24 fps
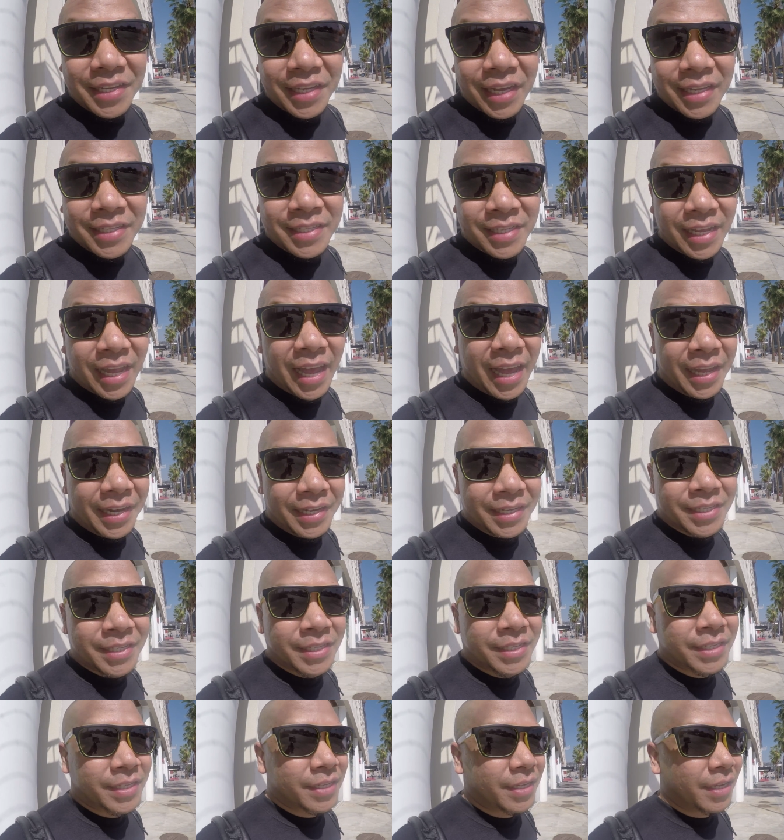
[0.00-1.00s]
that
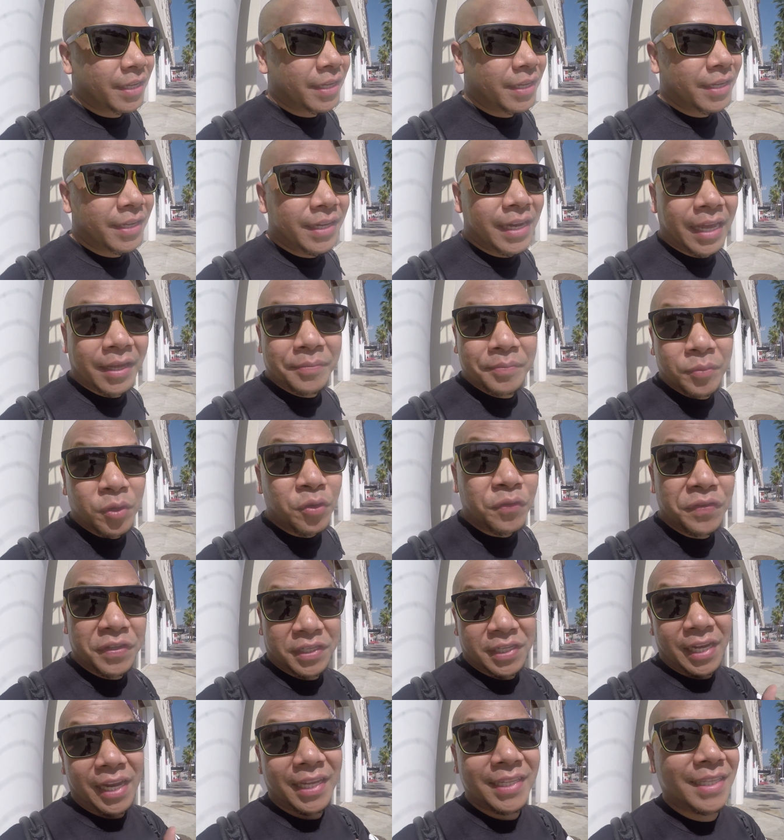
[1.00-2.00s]
edits uh, like
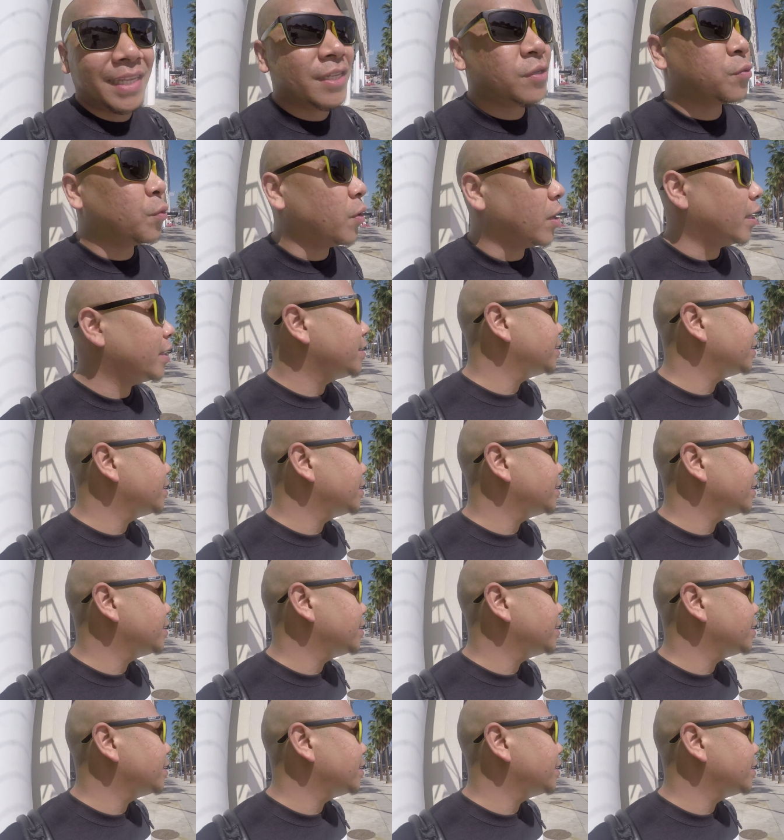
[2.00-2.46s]
movies like this one.